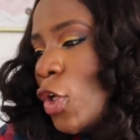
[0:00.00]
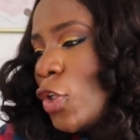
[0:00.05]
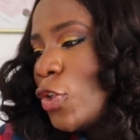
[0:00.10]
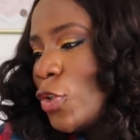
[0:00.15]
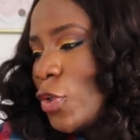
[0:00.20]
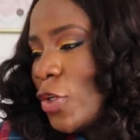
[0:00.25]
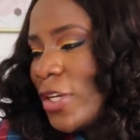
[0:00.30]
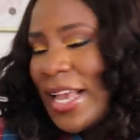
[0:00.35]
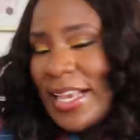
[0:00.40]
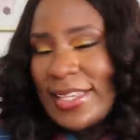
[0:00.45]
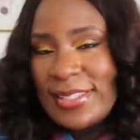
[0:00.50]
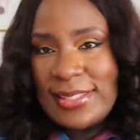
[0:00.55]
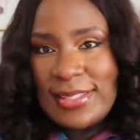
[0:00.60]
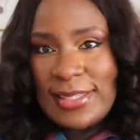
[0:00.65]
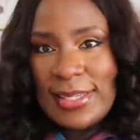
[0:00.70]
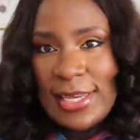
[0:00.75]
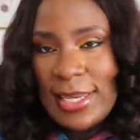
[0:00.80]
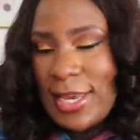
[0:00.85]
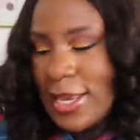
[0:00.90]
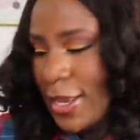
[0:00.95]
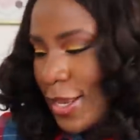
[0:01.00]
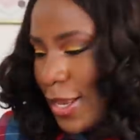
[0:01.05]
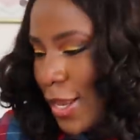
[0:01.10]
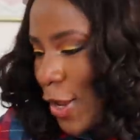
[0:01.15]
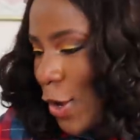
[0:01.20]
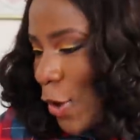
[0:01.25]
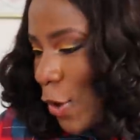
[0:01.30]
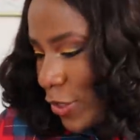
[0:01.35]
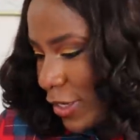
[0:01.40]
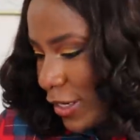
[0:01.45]
Do you guys see?
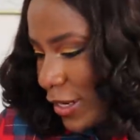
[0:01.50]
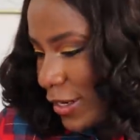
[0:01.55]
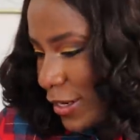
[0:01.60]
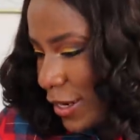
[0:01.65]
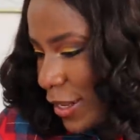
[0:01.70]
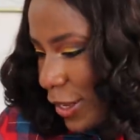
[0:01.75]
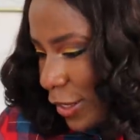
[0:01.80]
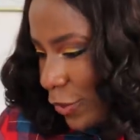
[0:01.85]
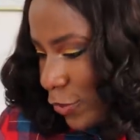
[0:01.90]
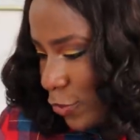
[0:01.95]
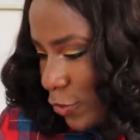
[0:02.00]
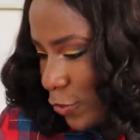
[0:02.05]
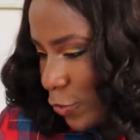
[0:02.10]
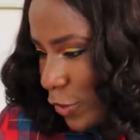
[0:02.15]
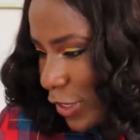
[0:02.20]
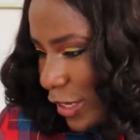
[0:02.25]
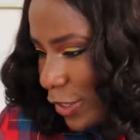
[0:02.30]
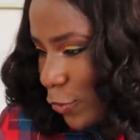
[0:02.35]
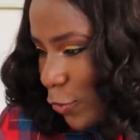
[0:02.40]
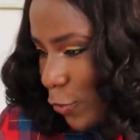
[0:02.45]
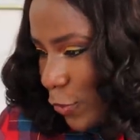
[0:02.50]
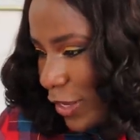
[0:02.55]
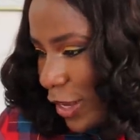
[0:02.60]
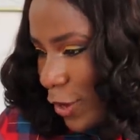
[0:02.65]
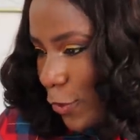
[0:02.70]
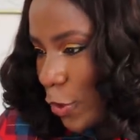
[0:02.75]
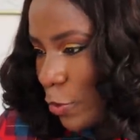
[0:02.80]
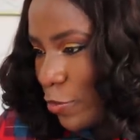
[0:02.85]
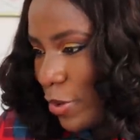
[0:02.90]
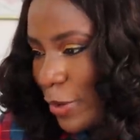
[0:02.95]
Okay, I don't know, we can't
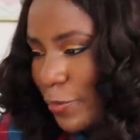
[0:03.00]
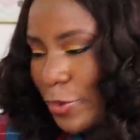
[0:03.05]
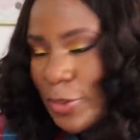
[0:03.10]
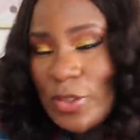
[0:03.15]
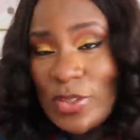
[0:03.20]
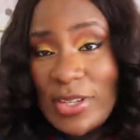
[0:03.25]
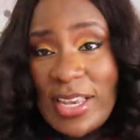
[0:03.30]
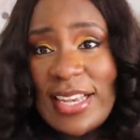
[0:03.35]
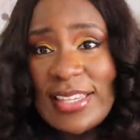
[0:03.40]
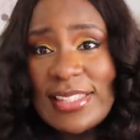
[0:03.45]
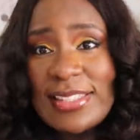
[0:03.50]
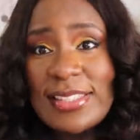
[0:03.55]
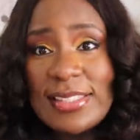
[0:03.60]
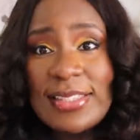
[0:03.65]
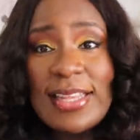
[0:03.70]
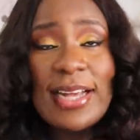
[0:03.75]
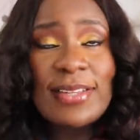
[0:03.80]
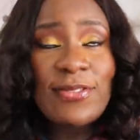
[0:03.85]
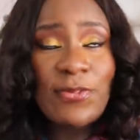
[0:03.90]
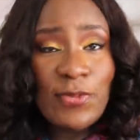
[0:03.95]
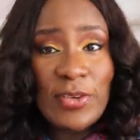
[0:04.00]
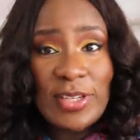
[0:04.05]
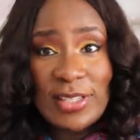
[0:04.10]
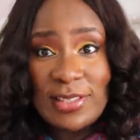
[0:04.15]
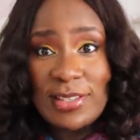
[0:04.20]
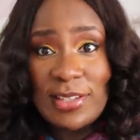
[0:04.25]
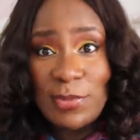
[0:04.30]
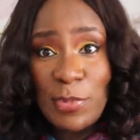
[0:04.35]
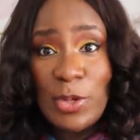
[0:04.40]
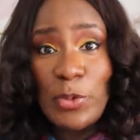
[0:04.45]
go back, but do you guys see that
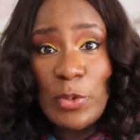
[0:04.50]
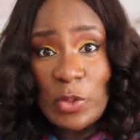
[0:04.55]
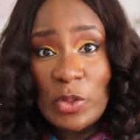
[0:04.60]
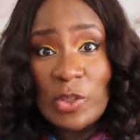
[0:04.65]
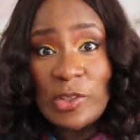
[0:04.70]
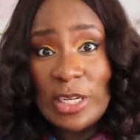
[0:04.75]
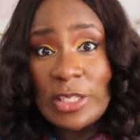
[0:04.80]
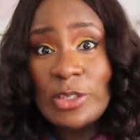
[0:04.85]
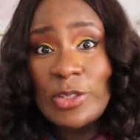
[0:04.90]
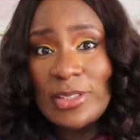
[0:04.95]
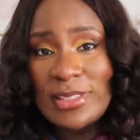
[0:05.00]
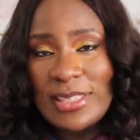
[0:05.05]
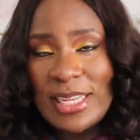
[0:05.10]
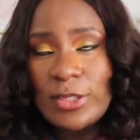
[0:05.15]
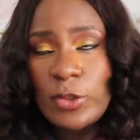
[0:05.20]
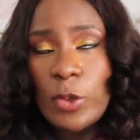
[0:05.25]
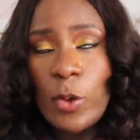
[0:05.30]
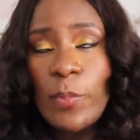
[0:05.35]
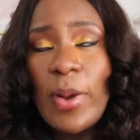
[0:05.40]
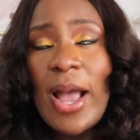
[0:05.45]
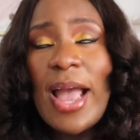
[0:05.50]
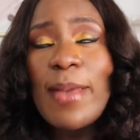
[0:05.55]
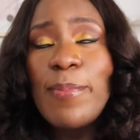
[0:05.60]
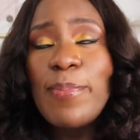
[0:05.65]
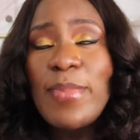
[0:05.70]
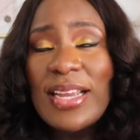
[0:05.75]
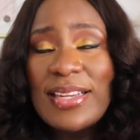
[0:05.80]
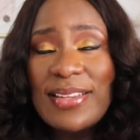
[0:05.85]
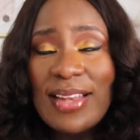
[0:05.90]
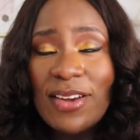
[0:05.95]
face she made when she was trying to stand up? I
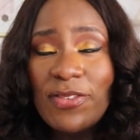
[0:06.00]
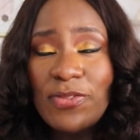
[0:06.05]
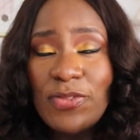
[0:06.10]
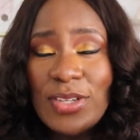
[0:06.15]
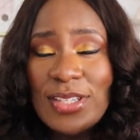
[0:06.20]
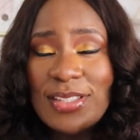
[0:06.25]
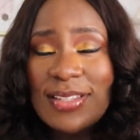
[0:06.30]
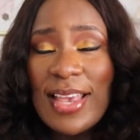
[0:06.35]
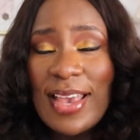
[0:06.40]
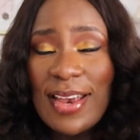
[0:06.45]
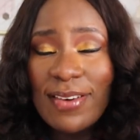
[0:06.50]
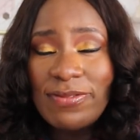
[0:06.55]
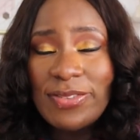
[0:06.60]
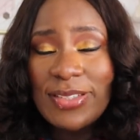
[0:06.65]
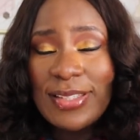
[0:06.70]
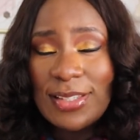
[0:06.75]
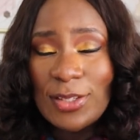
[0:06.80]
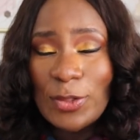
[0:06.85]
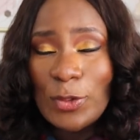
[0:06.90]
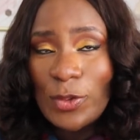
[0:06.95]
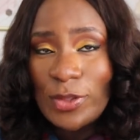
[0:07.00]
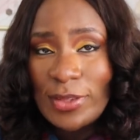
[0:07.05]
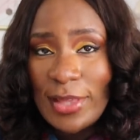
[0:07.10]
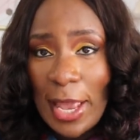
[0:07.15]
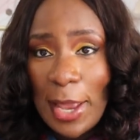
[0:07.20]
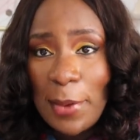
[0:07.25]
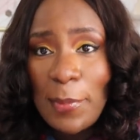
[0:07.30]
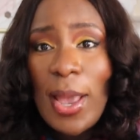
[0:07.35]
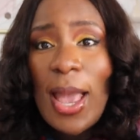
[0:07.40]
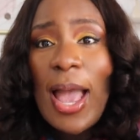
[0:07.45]
make that face every single
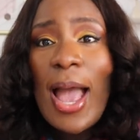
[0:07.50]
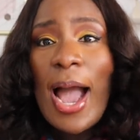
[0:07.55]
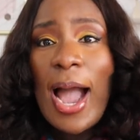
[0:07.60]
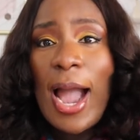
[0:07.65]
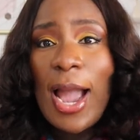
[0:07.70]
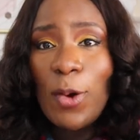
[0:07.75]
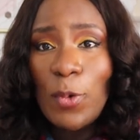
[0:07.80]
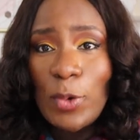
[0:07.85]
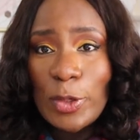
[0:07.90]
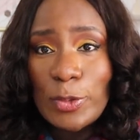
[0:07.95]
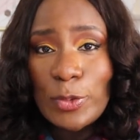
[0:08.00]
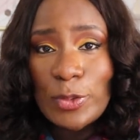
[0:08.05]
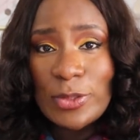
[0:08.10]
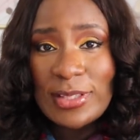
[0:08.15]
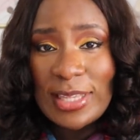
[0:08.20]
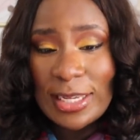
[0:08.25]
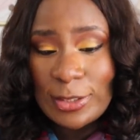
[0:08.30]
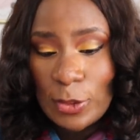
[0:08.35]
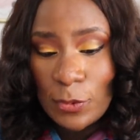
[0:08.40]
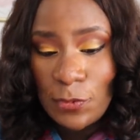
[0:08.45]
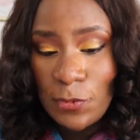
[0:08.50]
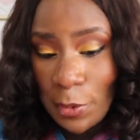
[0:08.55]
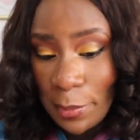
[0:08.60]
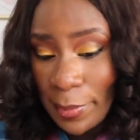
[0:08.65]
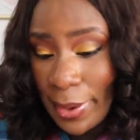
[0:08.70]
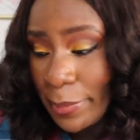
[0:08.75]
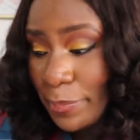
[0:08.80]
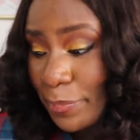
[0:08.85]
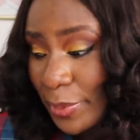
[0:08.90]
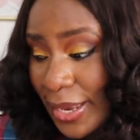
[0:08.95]
time I want to stand up from
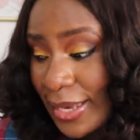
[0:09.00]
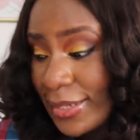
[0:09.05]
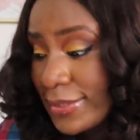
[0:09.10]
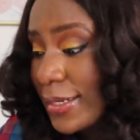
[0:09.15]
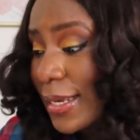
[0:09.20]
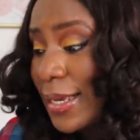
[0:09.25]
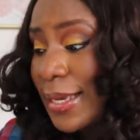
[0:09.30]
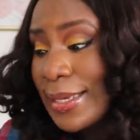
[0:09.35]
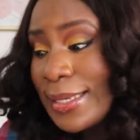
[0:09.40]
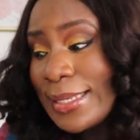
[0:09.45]
my bed.